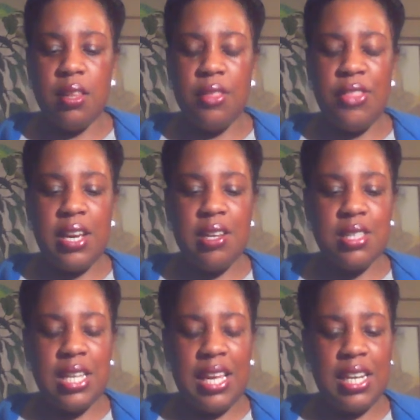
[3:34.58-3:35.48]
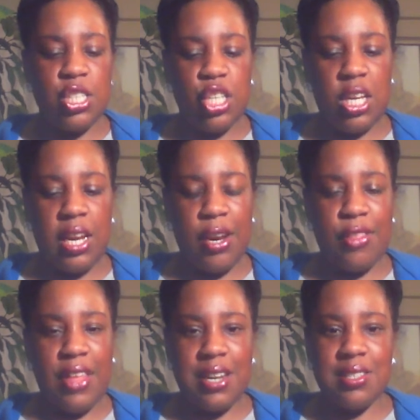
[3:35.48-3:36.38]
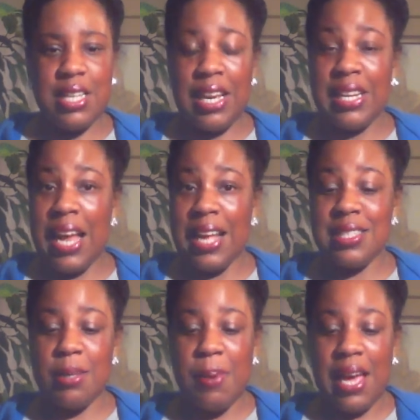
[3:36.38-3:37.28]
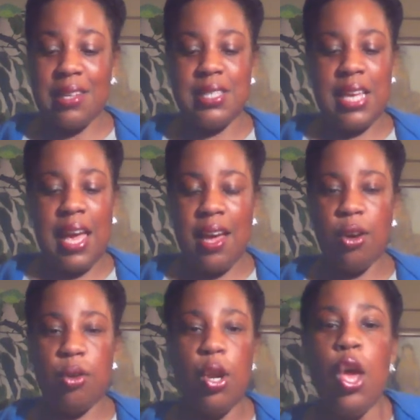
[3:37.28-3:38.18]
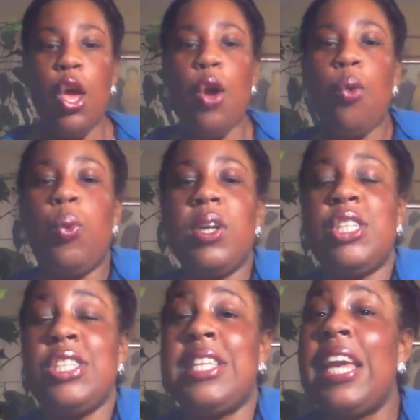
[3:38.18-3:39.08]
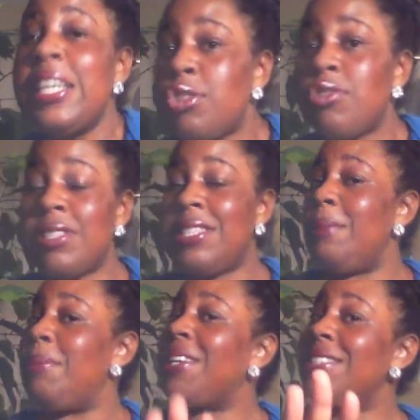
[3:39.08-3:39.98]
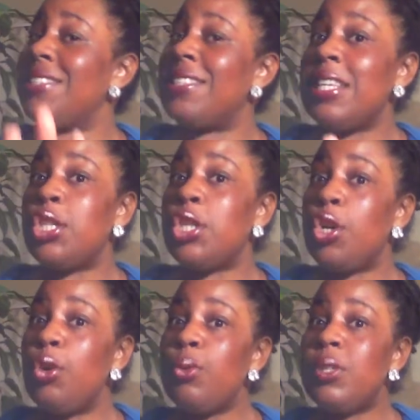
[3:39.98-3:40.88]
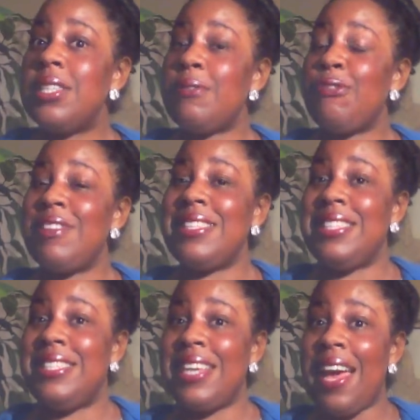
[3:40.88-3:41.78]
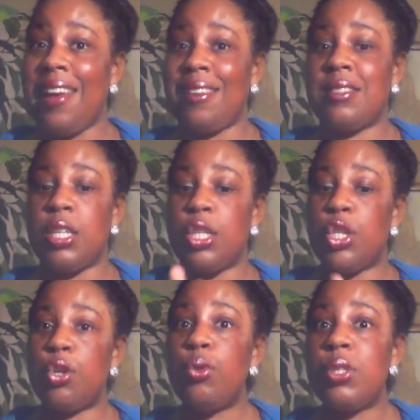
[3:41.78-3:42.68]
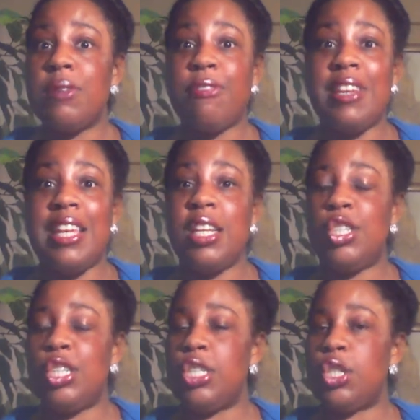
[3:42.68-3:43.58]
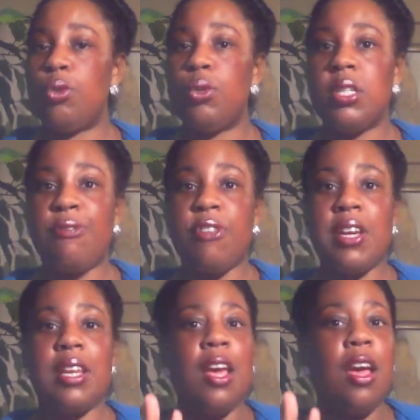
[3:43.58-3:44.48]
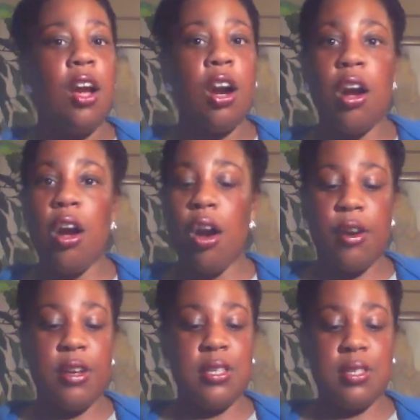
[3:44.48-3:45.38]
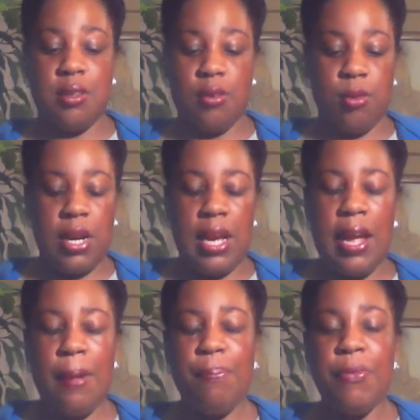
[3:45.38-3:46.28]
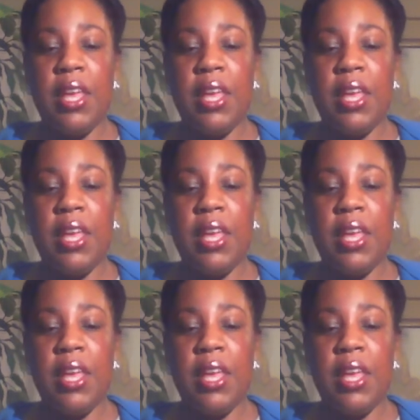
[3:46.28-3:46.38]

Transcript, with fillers: there's an energy here that is saying not to back down, which is interesting because it's in two different decks, two different energies, two different cards, okay?